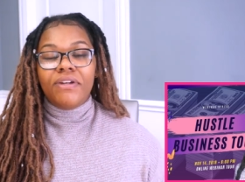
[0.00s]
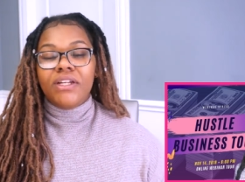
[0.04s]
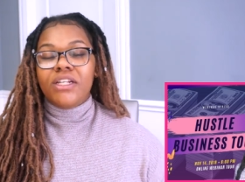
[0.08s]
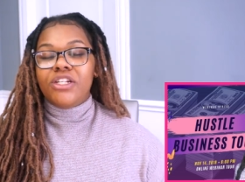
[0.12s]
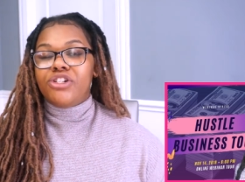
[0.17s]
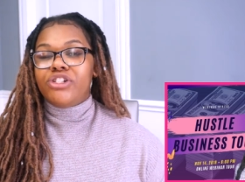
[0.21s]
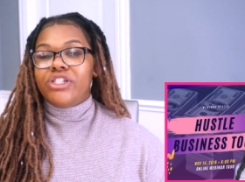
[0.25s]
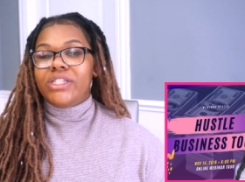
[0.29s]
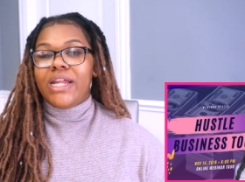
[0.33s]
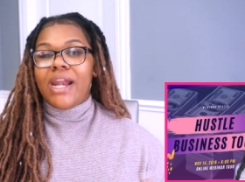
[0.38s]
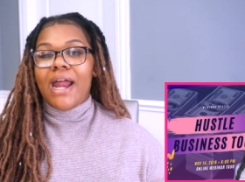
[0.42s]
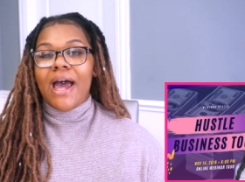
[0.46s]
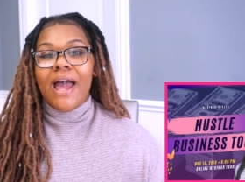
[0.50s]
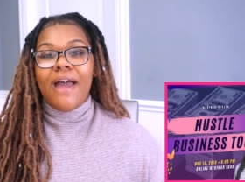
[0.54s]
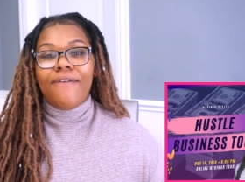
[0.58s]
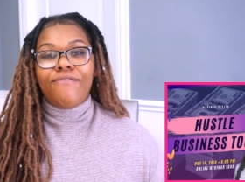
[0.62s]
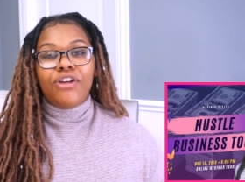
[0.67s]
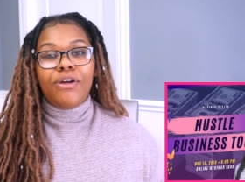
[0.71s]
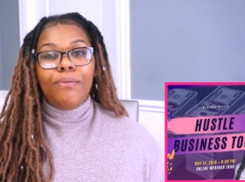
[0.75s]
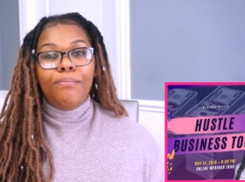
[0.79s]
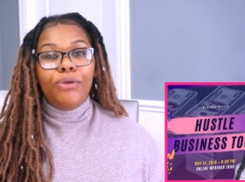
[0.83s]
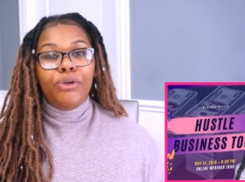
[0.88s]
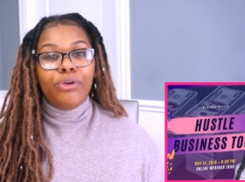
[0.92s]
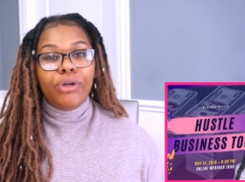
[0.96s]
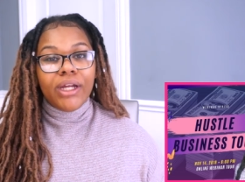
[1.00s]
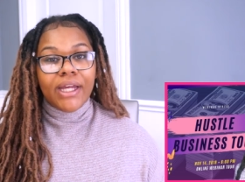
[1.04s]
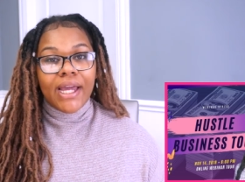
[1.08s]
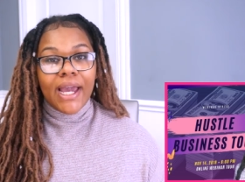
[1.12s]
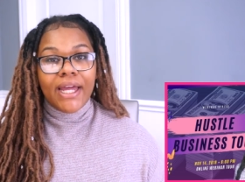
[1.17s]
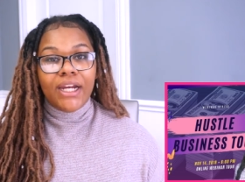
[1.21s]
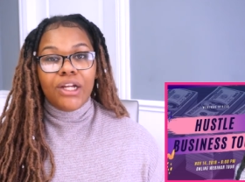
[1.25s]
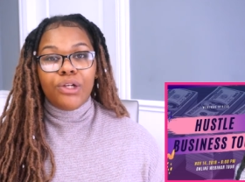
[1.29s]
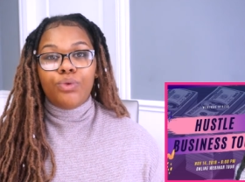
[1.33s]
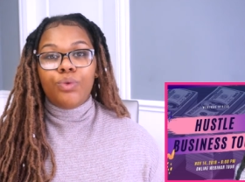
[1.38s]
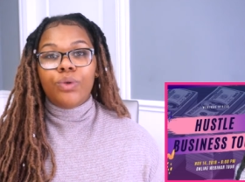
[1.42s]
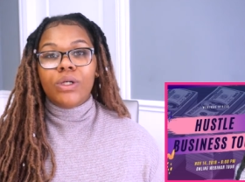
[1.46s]
vendors that I have
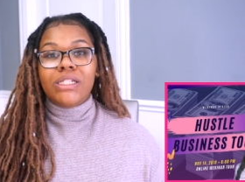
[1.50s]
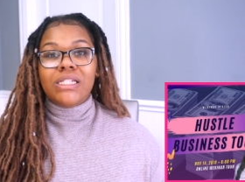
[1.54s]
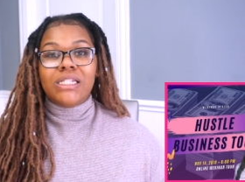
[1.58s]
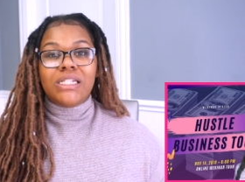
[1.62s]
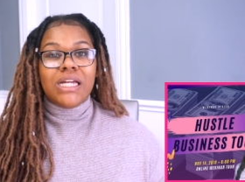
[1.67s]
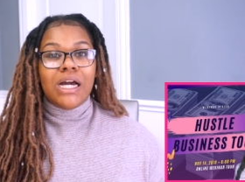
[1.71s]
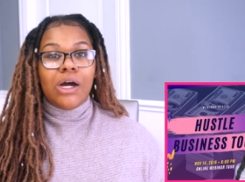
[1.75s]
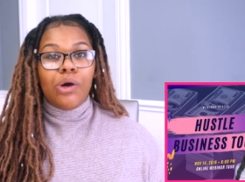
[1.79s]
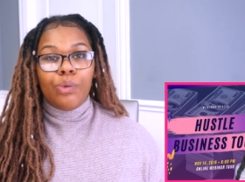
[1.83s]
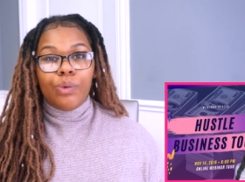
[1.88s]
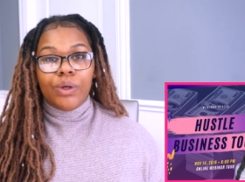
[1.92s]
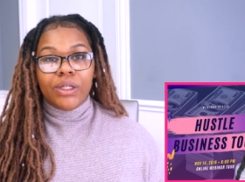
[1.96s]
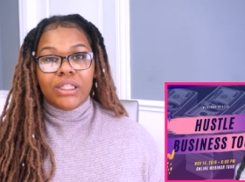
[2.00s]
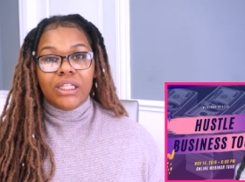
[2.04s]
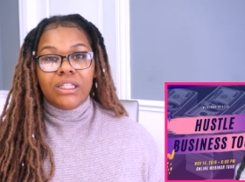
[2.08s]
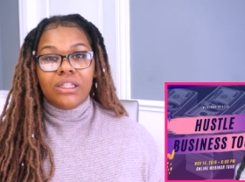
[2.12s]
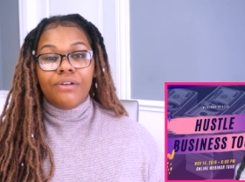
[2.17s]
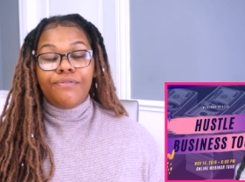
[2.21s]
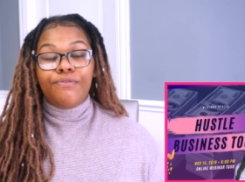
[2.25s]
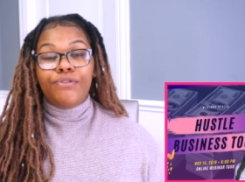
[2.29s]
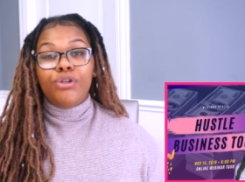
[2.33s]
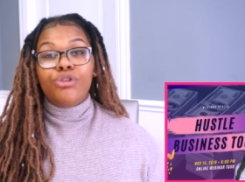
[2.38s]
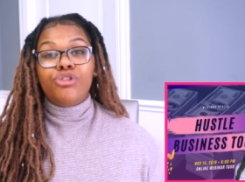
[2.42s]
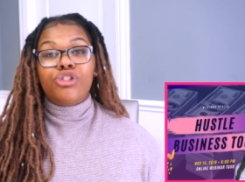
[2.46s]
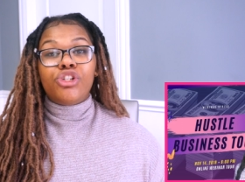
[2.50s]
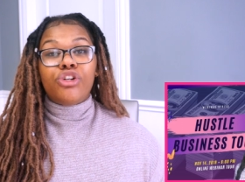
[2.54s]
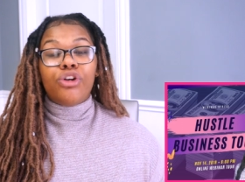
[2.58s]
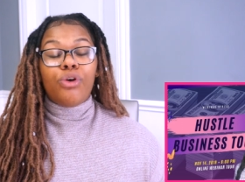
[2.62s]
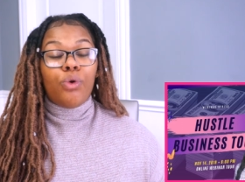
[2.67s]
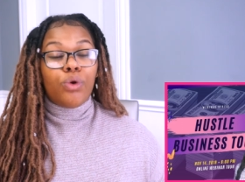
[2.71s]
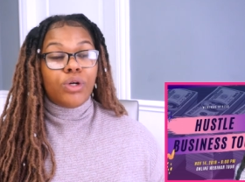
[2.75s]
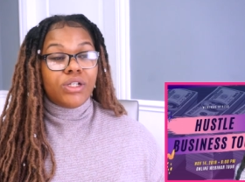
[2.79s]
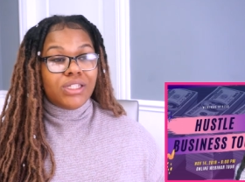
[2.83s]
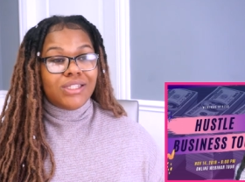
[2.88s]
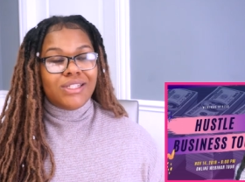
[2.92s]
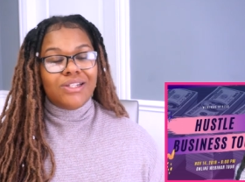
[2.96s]
communicated with, dealt with in the future,
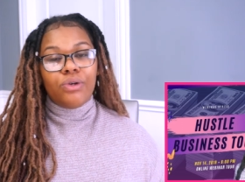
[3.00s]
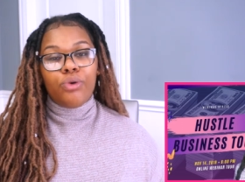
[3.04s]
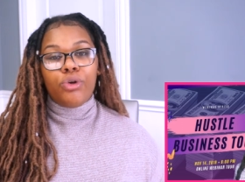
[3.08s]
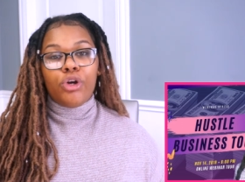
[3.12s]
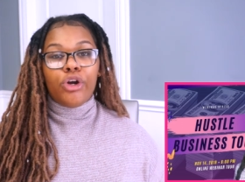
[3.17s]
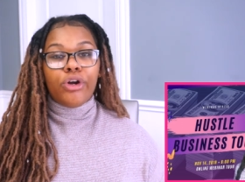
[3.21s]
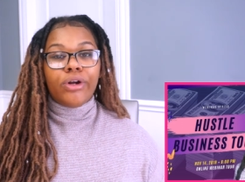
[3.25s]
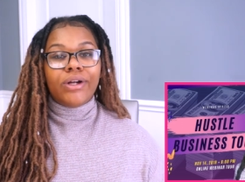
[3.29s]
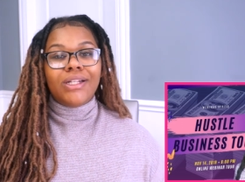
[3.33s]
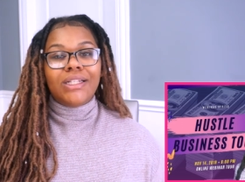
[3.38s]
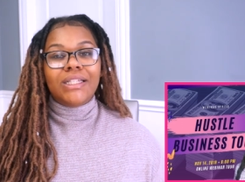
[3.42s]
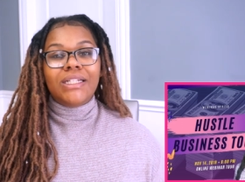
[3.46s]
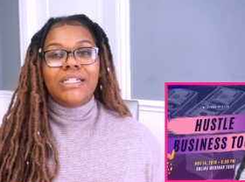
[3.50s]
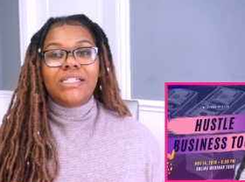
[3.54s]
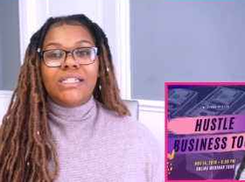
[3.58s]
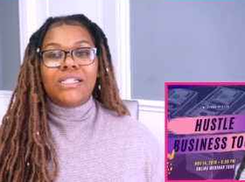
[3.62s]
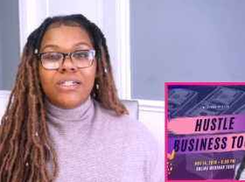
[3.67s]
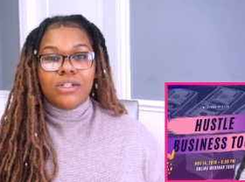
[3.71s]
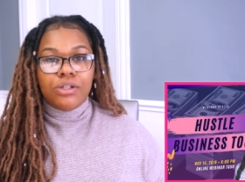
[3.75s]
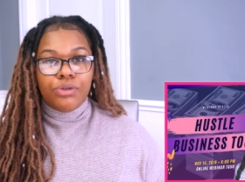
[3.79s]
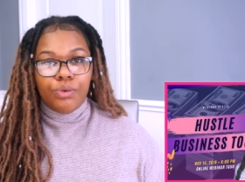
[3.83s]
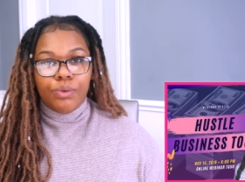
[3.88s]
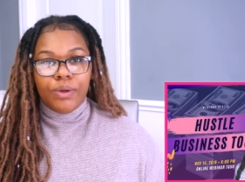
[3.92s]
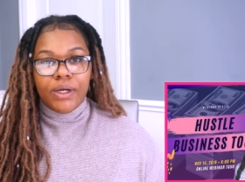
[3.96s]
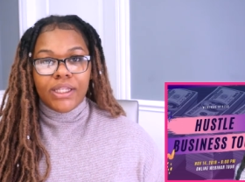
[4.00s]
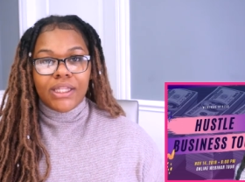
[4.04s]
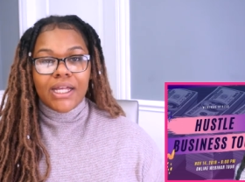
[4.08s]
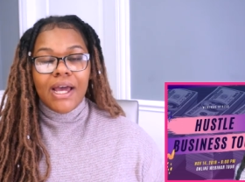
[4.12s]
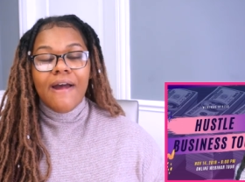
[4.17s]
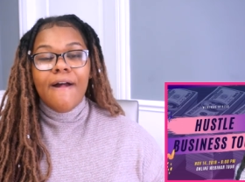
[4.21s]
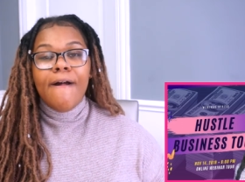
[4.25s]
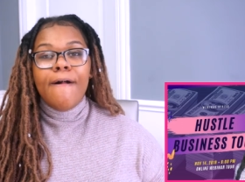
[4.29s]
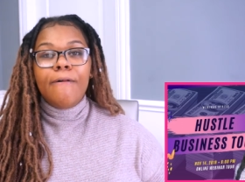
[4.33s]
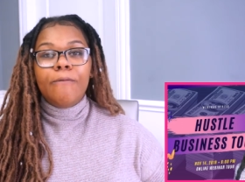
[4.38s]
or still currently deal with.